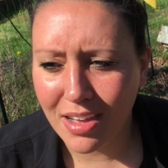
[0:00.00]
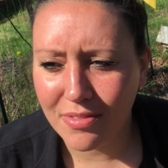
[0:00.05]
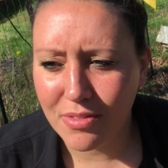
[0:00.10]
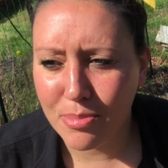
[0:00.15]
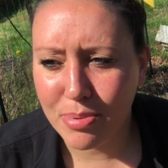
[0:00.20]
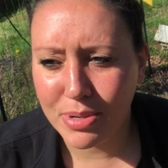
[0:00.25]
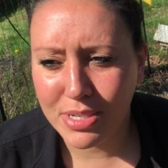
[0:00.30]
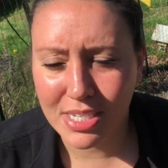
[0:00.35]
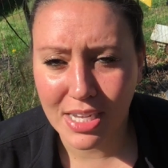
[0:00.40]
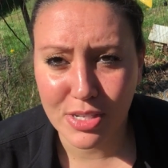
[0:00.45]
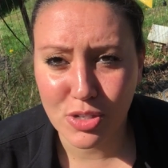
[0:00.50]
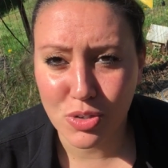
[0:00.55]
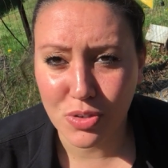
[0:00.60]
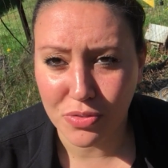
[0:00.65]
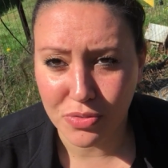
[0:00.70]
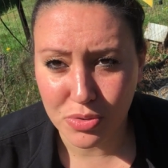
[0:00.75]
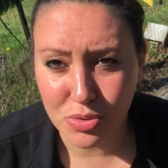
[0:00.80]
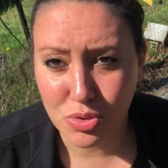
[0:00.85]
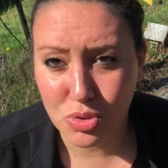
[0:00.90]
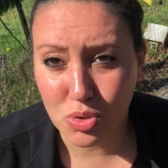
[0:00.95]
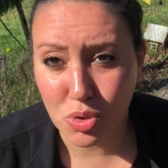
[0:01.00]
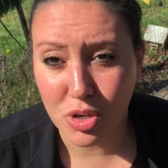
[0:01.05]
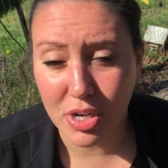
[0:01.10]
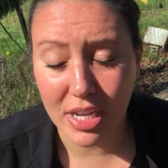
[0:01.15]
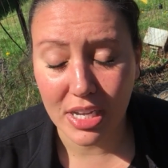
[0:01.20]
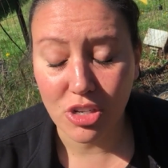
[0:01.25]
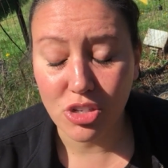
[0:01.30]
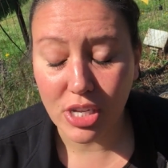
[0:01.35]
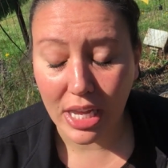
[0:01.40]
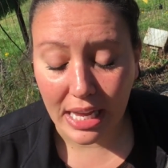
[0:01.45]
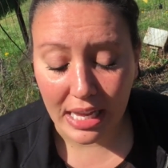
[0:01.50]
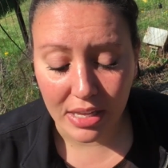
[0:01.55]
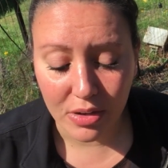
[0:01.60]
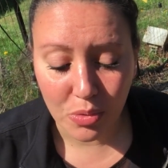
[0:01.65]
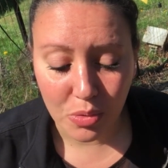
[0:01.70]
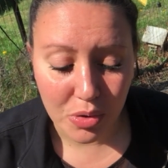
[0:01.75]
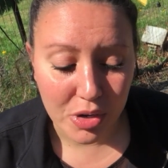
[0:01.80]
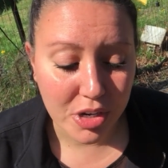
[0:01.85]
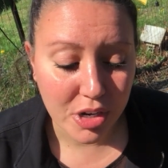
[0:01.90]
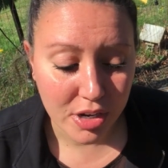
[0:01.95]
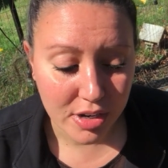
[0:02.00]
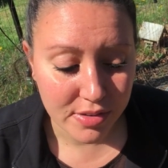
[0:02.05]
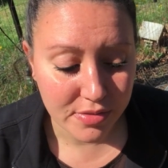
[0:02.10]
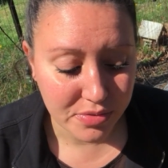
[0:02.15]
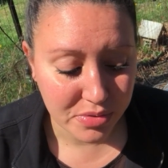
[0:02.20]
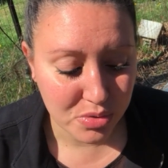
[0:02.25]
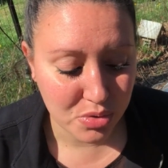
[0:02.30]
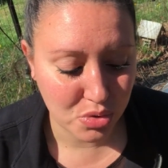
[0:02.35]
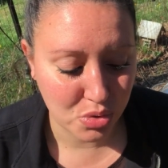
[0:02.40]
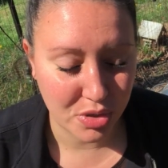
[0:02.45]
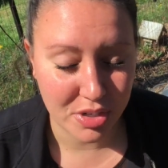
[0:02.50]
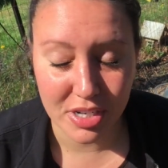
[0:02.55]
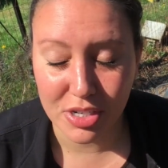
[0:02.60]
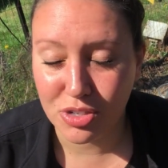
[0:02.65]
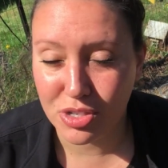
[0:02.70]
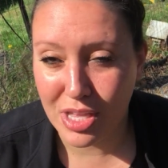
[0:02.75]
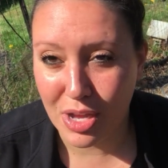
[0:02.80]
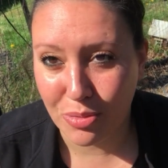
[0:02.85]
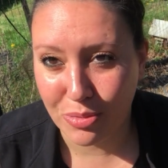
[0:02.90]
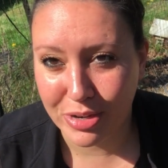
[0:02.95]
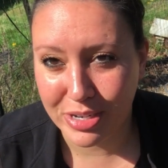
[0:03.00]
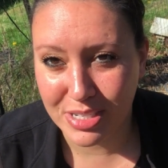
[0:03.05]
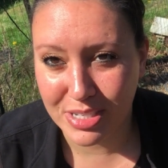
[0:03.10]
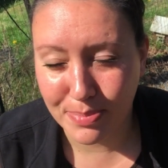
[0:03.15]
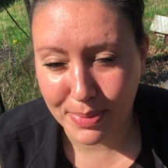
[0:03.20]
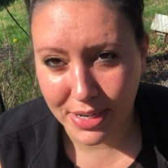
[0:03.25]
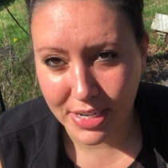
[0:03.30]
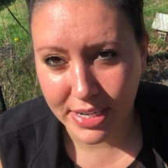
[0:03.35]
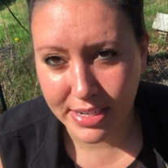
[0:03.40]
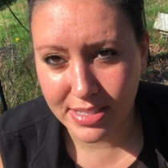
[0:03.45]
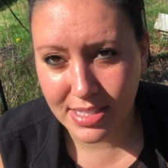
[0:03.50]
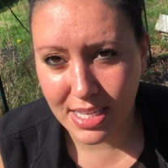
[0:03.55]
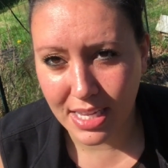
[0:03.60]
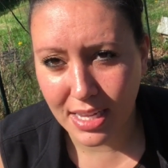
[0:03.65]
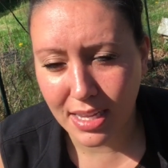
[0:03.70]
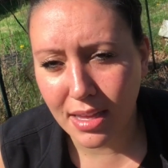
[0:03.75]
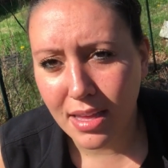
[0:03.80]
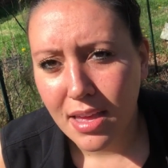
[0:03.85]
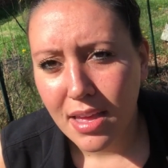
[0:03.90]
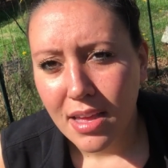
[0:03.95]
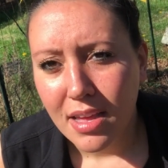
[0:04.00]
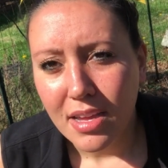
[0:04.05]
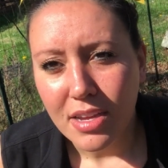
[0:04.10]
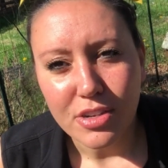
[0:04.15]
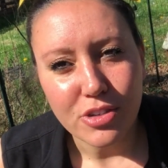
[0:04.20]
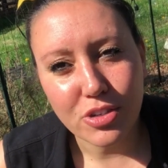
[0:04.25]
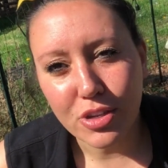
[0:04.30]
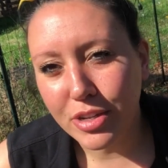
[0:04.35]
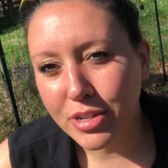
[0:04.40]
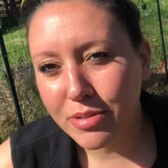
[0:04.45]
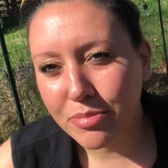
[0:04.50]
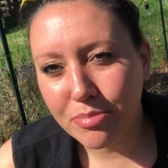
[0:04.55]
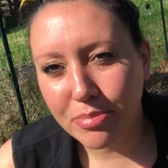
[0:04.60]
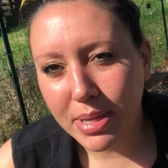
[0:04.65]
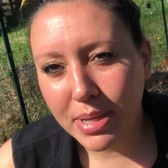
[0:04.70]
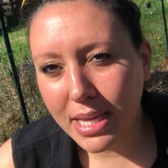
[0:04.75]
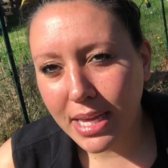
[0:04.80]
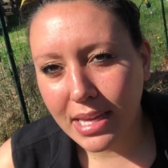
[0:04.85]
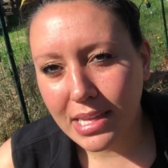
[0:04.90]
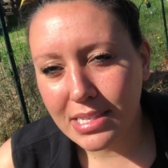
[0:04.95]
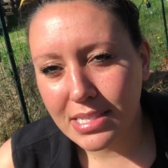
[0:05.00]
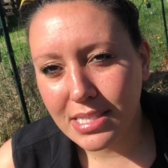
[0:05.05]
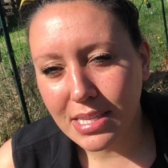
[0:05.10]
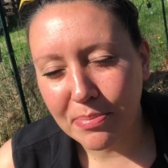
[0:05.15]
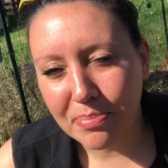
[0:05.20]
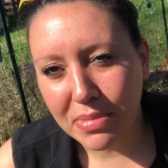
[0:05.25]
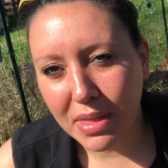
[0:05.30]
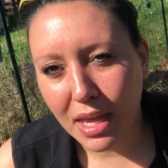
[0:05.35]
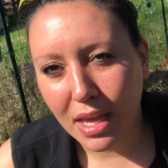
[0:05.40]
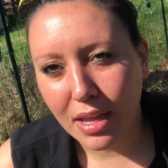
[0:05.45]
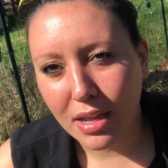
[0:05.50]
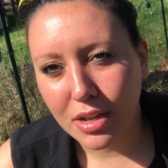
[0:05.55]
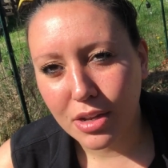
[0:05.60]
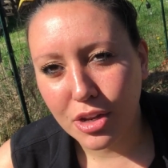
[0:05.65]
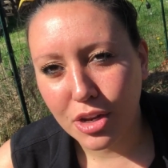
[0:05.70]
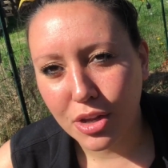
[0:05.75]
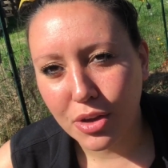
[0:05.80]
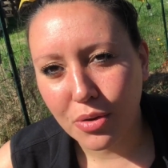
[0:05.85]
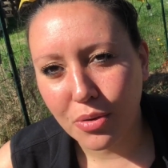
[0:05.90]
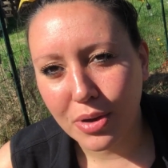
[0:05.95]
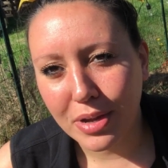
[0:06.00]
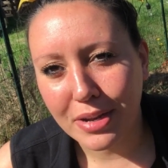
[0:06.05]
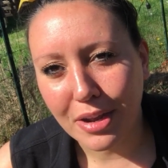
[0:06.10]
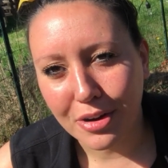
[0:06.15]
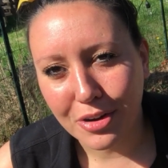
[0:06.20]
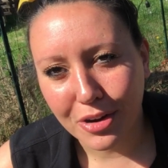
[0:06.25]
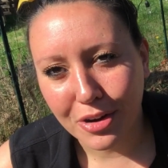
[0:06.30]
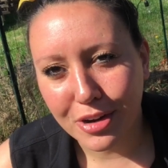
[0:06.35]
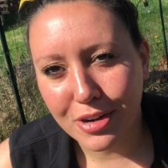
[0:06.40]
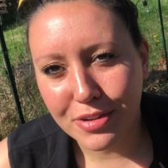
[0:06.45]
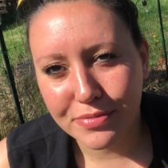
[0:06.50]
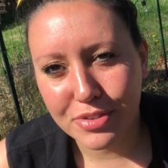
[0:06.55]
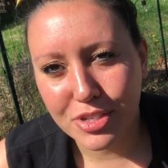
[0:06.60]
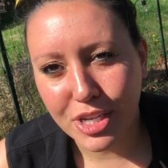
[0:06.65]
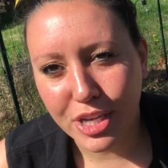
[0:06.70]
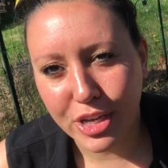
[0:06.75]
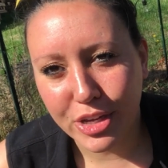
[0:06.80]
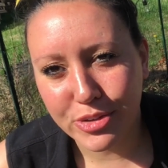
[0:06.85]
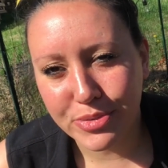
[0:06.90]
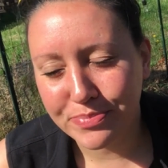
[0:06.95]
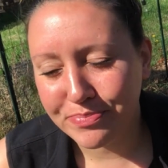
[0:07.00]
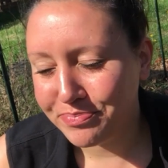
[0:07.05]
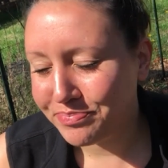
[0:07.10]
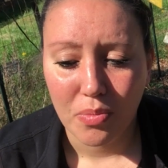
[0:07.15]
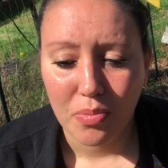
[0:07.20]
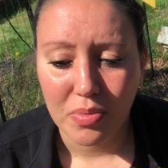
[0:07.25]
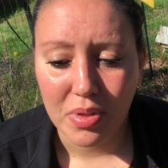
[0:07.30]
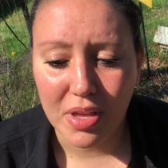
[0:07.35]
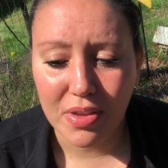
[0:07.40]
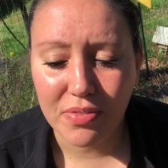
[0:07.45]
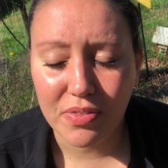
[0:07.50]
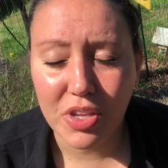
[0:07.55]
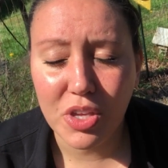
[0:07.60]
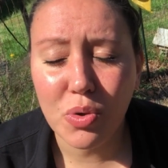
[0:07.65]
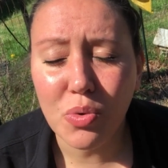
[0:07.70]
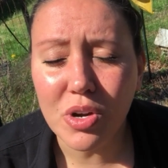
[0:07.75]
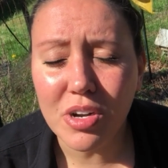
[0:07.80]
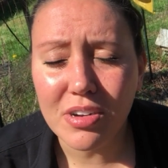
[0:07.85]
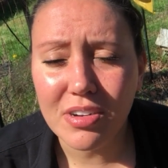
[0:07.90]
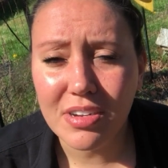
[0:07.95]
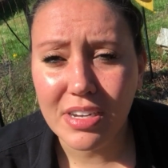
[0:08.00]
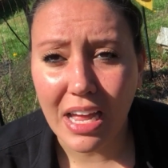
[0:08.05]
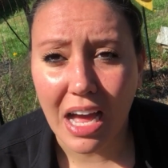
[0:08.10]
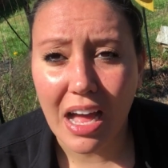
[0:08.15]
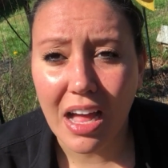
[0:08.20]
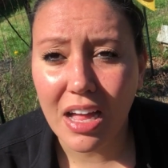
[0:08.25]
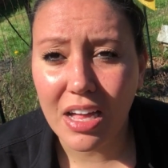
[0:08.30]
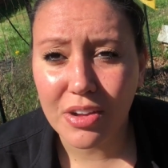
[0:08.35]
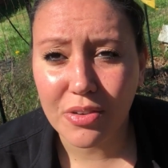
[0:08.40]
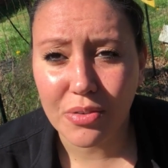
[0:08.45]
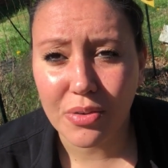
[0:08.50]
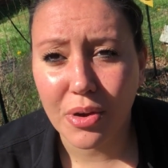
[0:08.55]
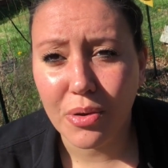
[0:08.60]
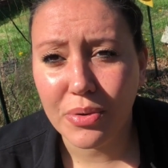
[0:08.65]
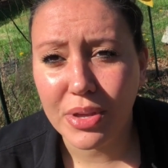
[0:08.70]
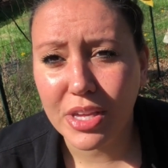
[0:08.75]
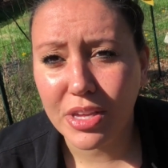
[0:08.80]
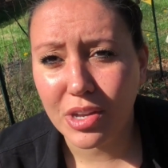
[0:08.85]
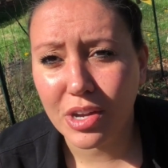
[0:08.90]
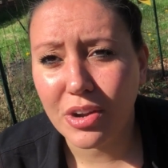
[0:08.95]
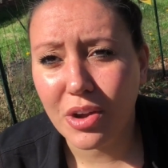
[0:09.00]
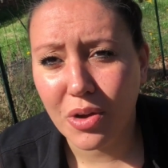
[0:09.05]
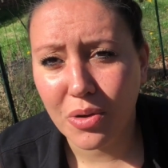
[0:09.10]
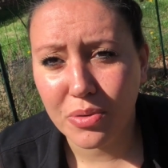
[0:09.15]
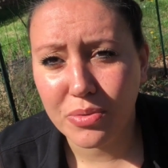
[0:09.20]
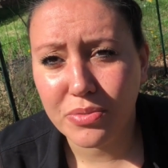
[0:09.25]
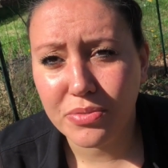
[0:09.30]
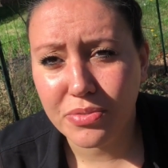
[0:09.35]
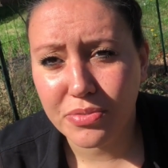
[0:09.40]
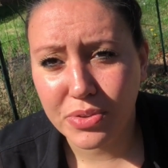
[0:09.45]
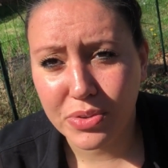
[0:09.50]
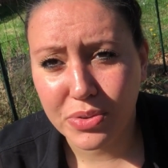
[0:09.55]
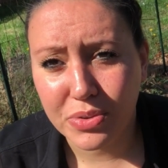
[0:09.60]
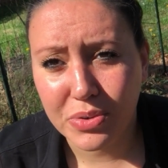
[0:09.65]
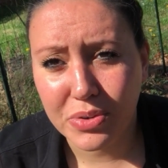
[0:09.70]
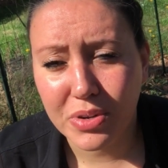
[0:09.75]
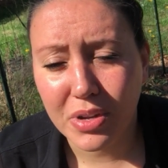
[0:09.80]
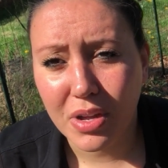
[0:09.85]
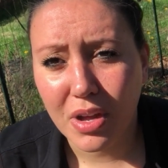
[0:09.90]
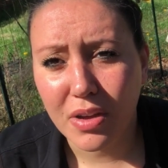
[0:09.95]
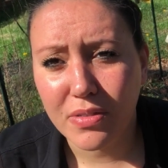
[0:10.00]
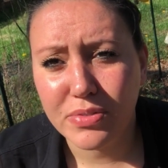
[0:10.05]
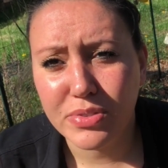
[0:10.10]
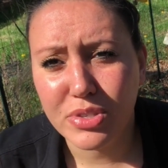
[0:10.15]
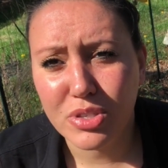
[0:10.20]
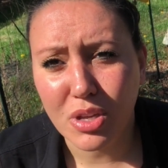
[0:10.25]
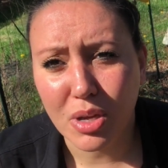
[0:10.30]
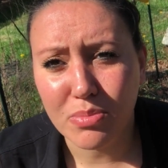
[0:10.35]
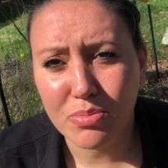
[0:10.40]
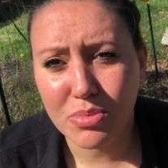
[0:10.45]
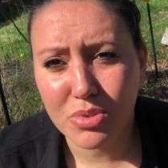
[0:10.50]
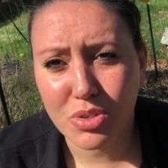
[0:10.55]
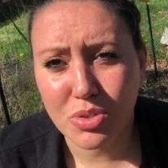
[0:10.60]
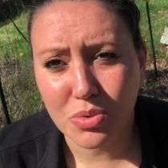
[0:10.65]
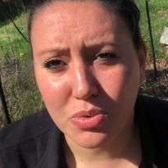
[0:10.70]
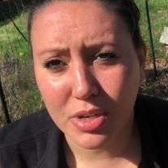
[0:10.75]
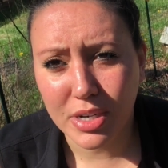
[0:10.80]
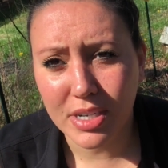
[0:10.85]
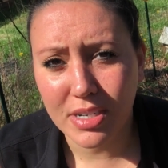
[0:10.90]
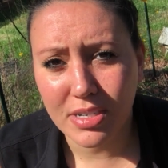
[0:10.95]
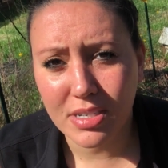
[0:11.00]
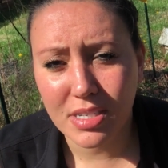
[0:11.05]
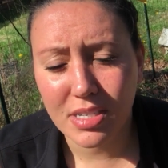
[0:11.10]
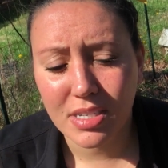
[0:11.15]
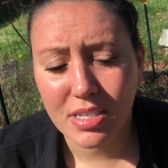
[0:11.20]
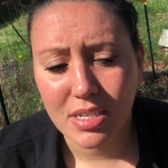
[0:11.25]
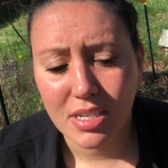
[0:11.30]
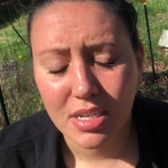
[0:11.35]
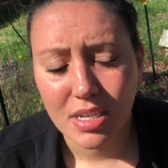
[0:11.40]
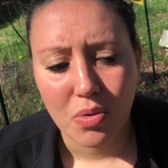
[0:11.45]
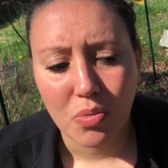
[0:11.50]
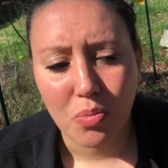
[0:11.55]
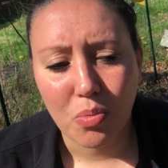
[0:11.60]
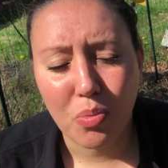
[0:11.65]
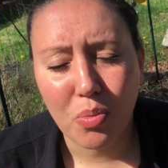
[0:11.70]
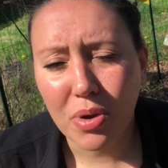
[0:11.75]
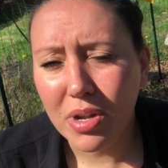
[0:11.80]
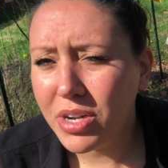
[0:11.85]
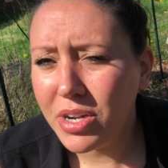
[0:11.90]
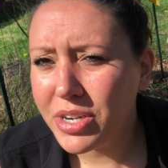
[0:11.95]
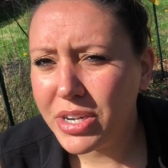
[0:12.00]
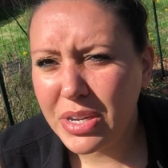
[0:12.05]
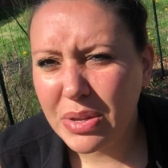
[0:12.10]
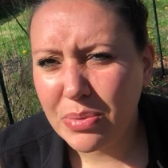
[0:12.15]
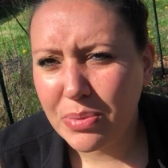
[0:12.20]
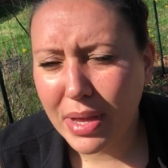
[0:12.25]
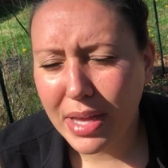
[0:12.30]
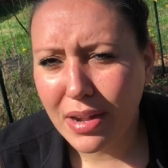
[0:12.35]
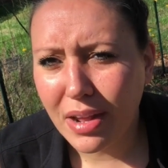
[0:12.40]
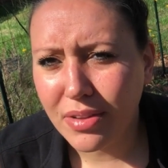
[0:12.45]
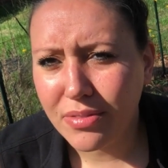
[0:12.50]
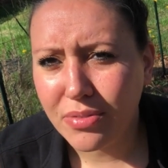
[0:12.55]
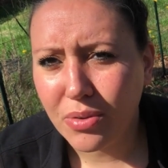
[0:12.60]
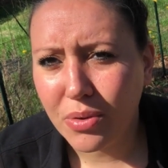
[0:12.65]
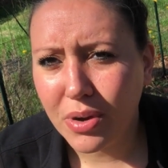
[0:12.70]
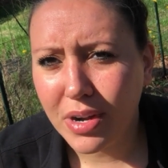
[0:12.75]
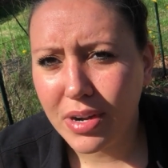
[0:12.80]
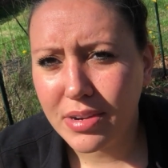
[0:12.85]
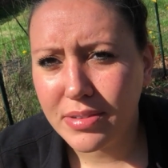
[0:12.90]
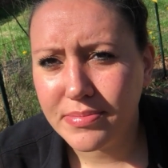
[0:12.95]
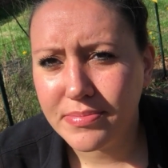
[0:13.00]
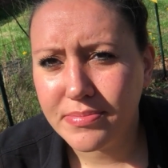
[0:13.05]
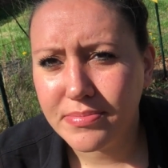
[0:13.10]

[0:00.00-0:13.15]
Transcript: of a potential food shortage and or current food shortage that we're experiencing shouldn't be something new and unheard of to you. If you are not growing your own food of some sort, what are you waiting for?